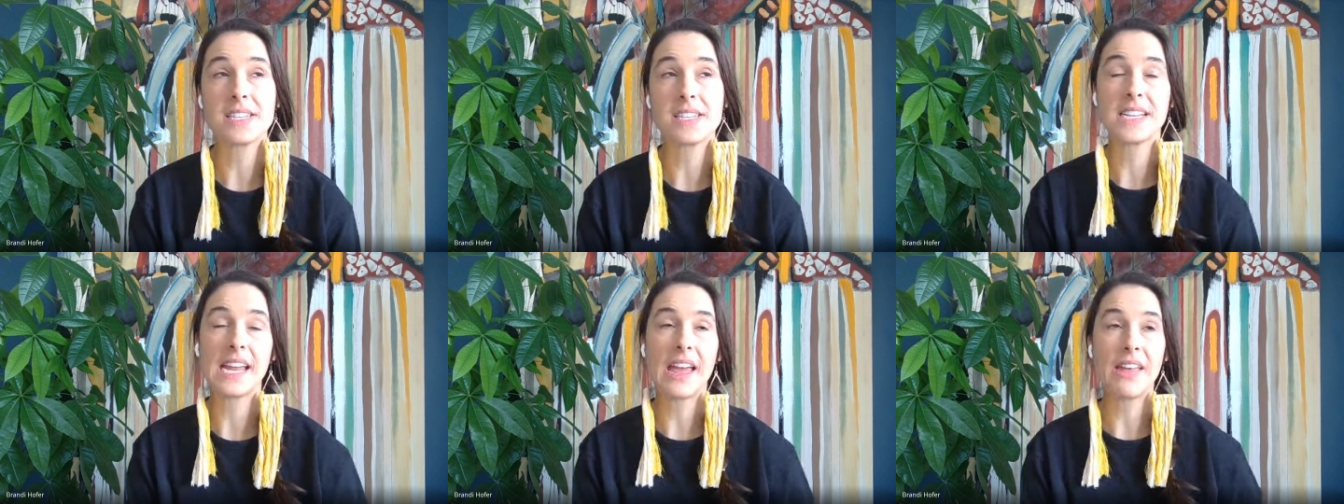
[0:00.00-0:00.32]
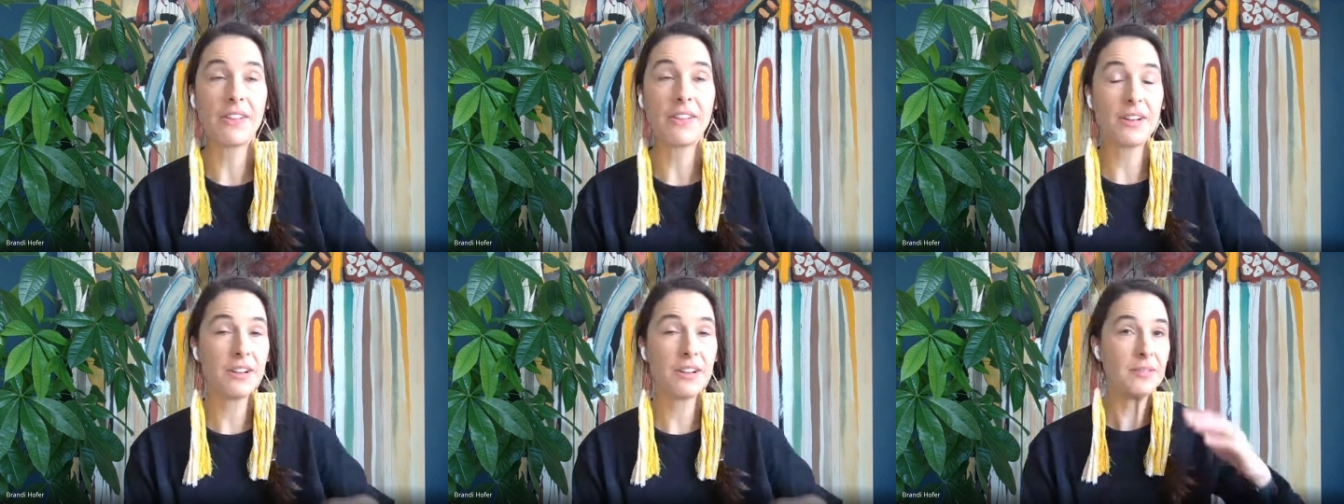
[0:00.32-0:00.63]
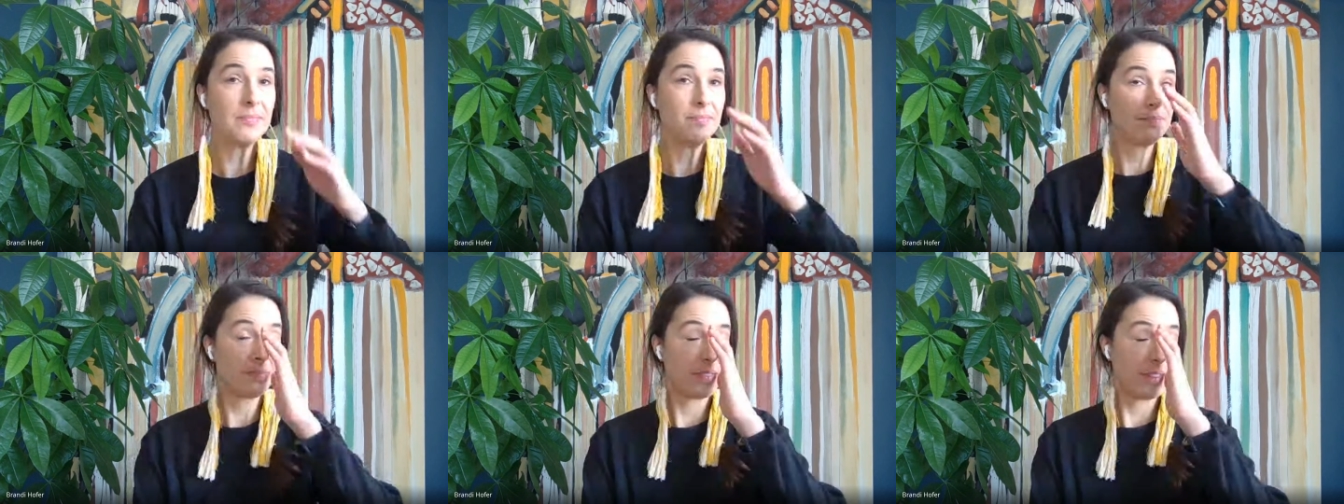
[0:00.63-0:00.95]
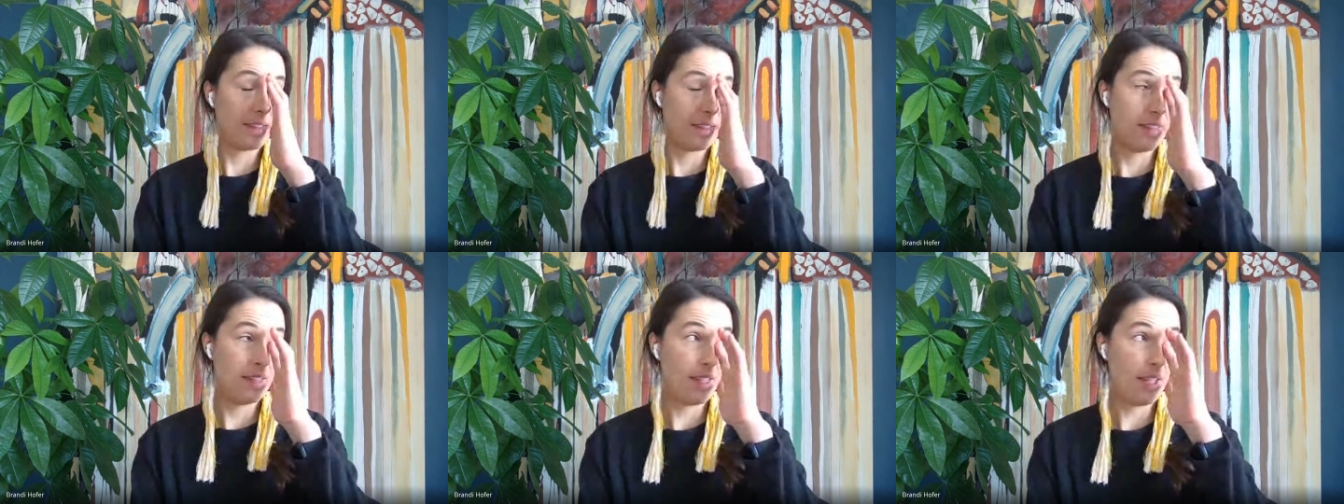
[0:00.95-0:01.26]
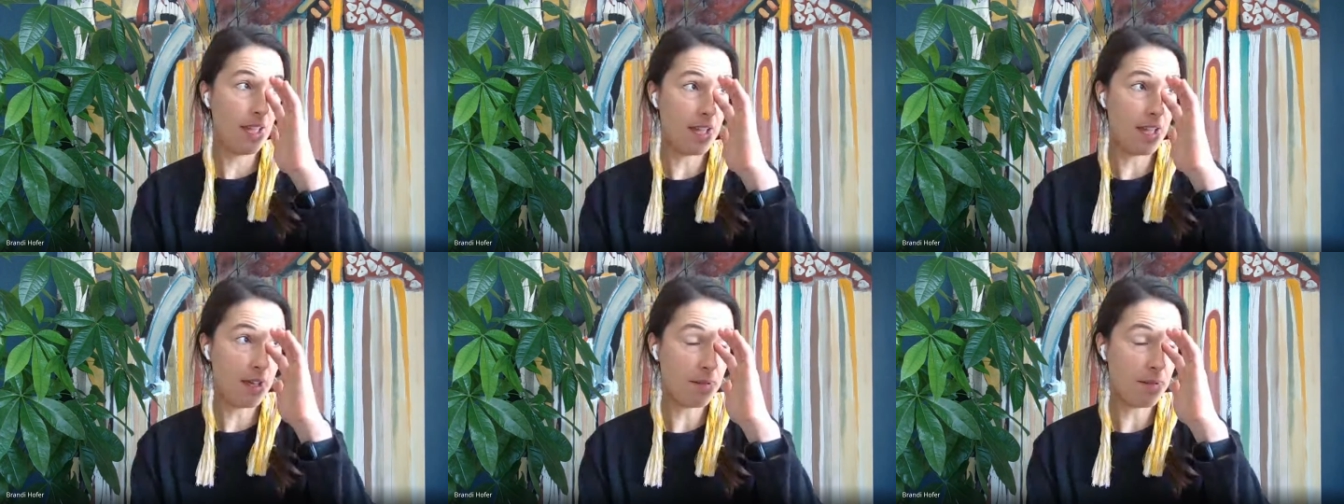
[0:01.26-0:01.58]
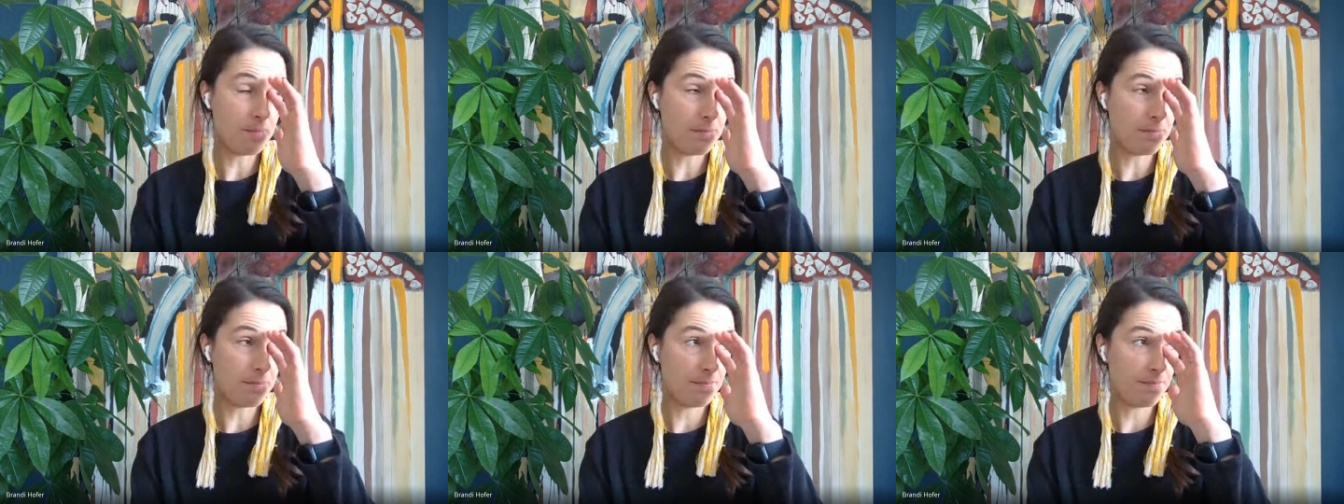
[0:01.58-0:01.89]
together.
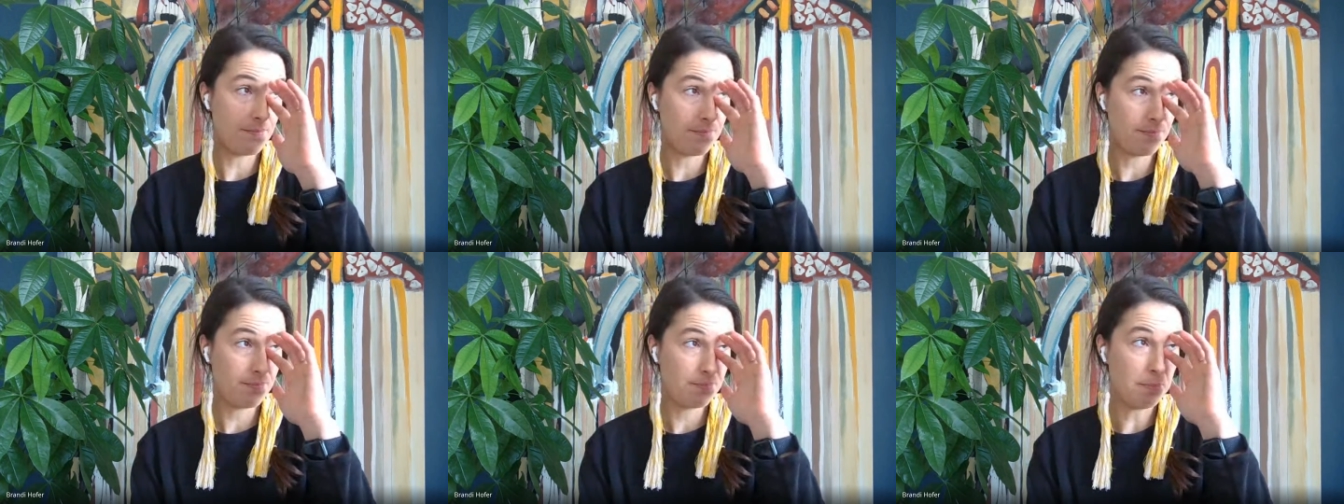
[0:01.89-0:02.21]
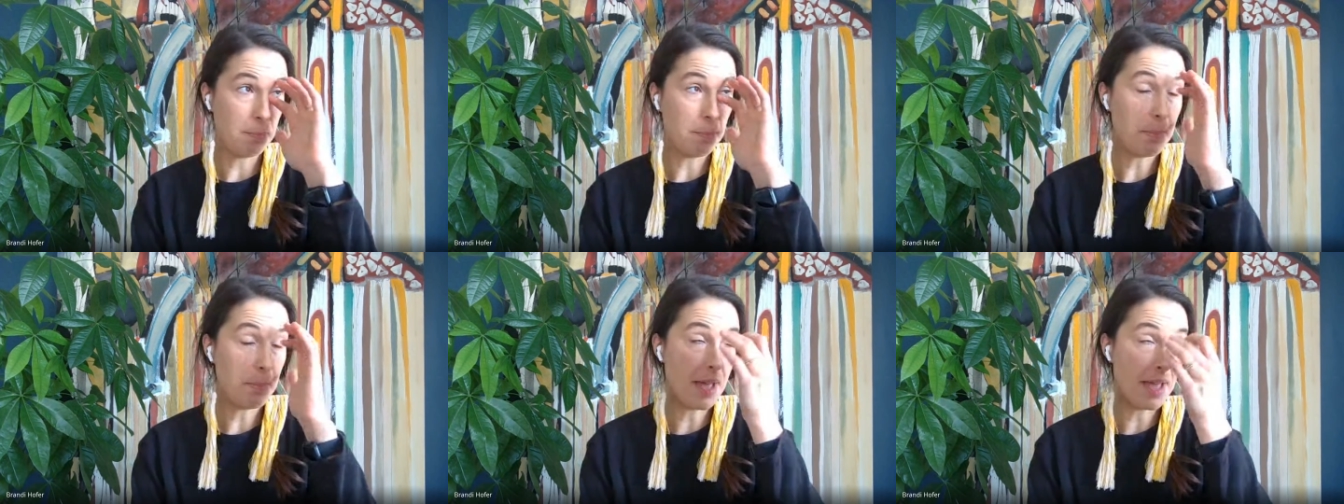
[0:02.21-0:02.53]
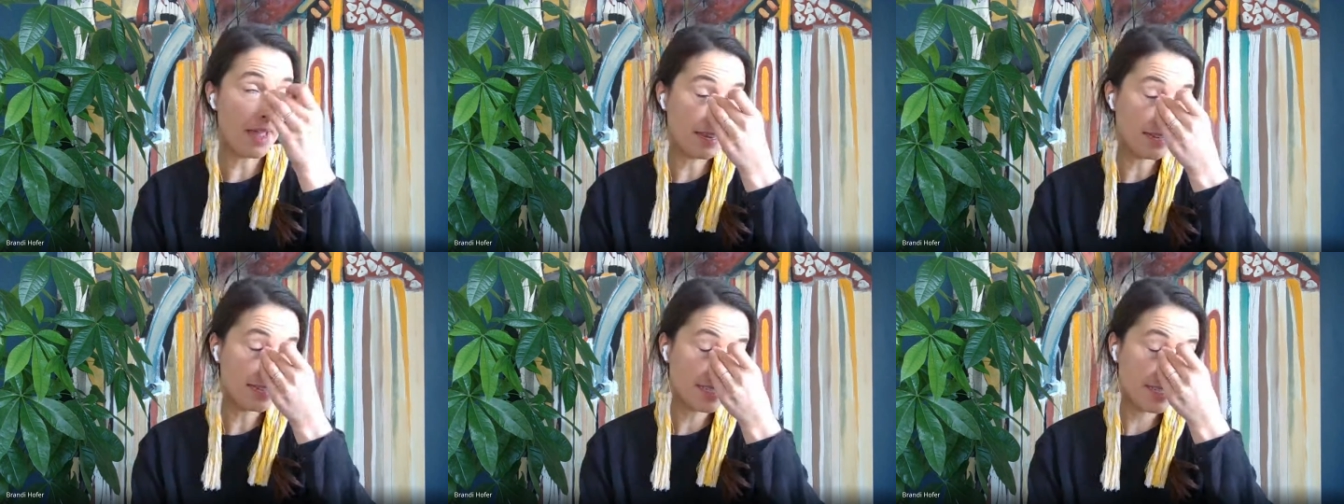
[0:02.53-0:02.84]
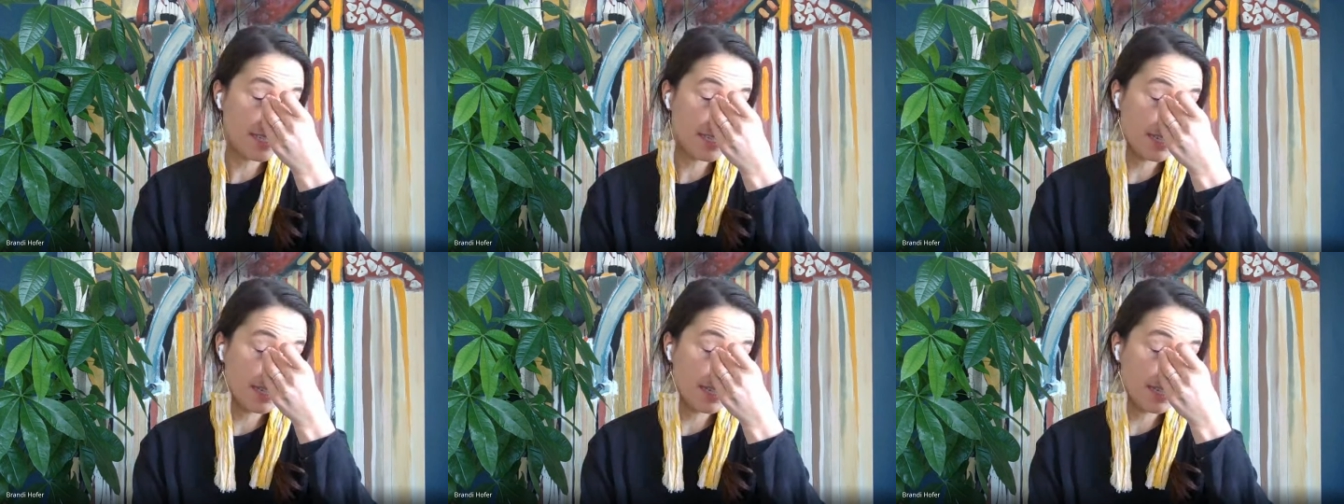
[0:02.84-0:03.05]
Um, but